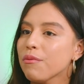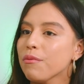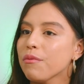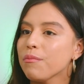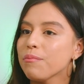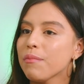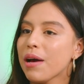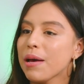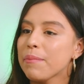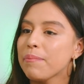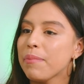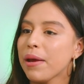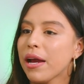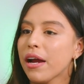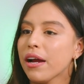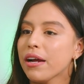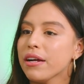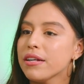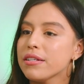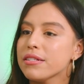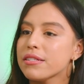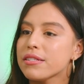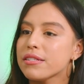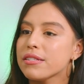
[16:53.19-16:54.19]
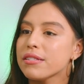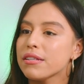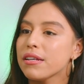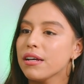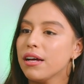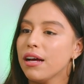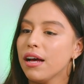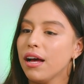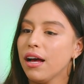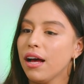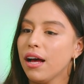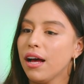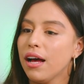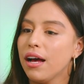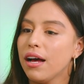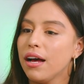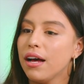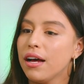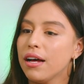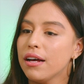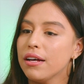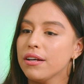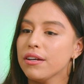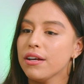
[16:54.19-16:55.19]
my parents'
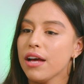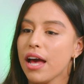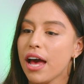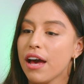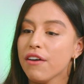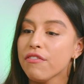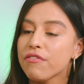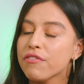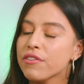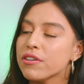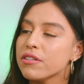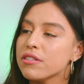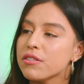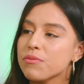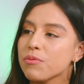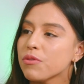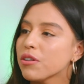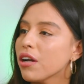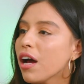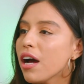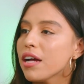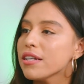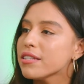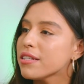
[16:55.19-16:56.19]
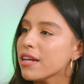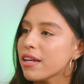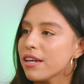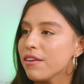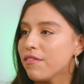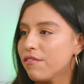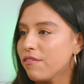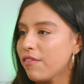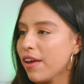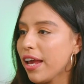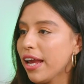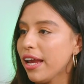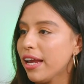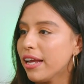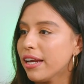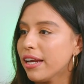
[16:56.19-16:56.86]
efforts were not done in vain.